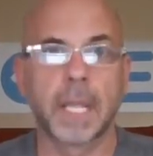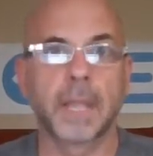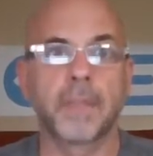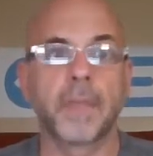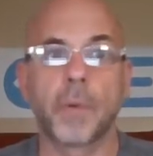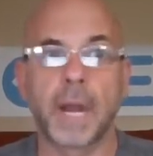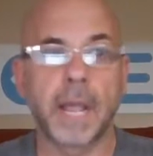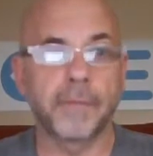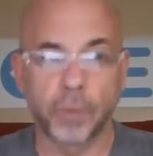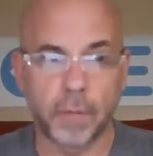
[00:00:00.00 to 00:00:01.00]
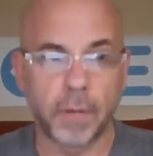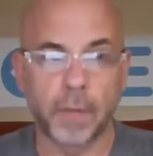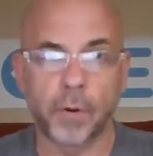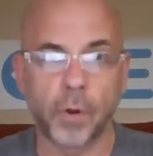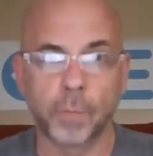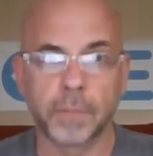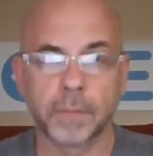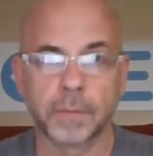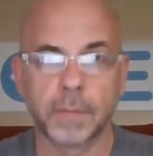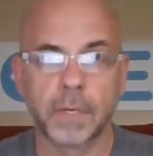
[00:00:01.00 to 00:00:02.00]
And then they went after all the other
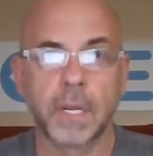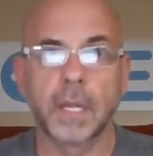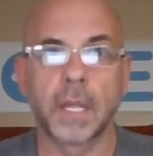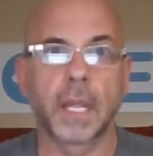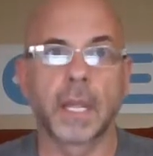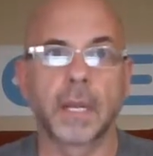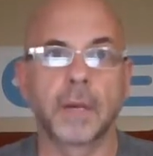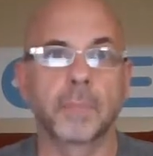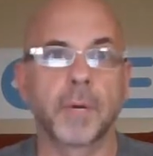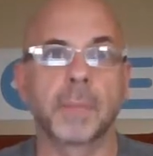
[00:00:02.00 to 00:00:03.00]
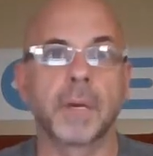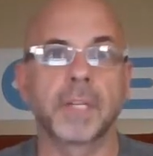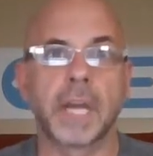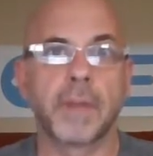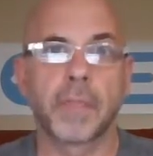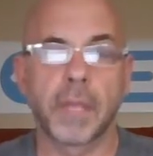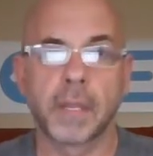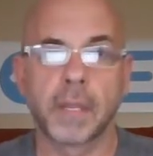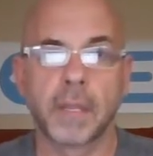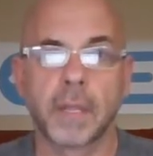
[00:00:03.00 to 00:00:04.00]
homes, and pretty much
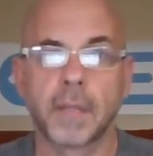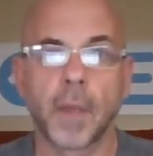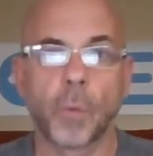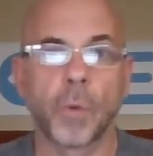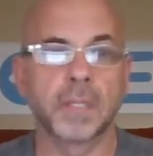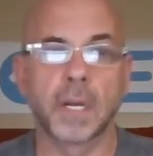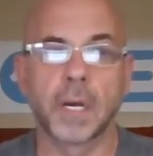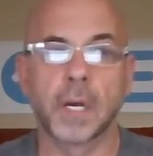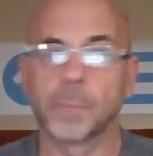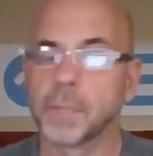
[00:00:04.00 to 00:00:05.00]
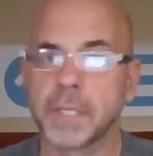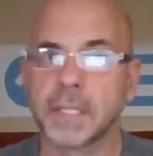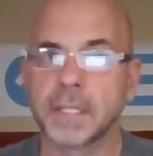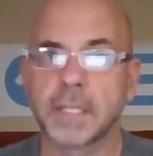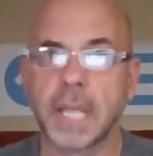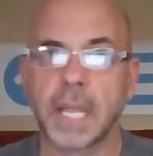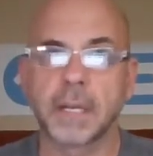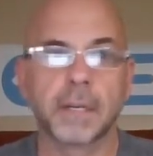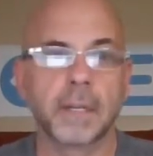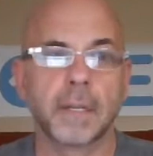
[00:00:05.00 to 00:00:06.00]
everything that wasn't 100%
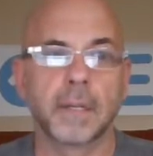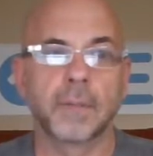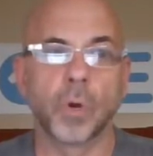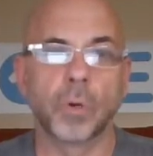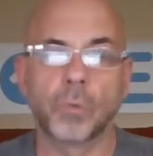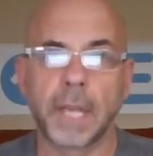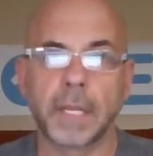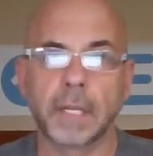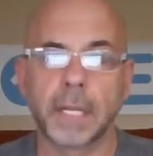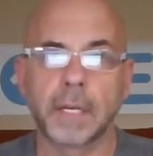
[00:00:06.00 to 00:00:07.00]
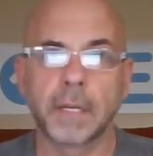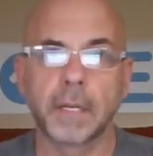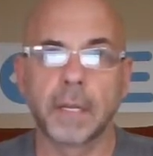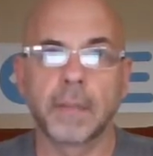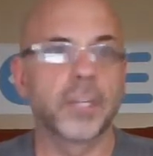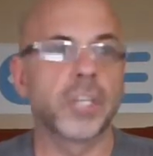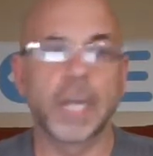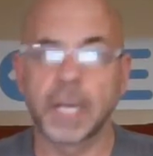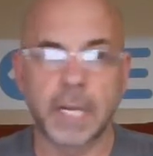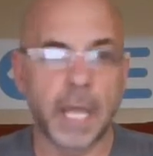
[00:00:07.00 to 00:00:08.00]
state, total regulated, they
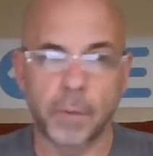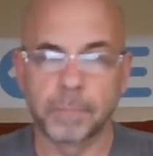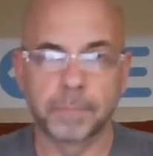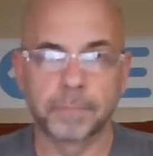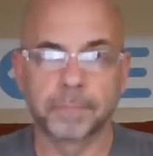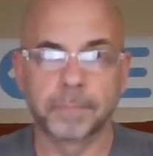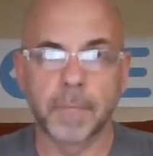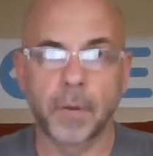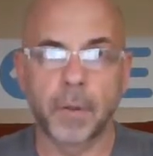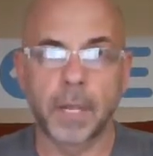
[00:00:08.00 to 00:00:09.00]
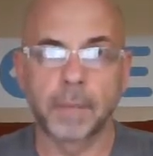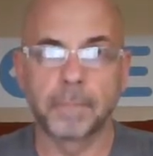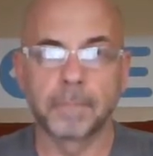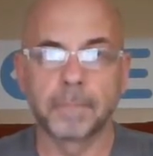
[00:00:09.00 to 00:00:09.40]
shut it down. Okay?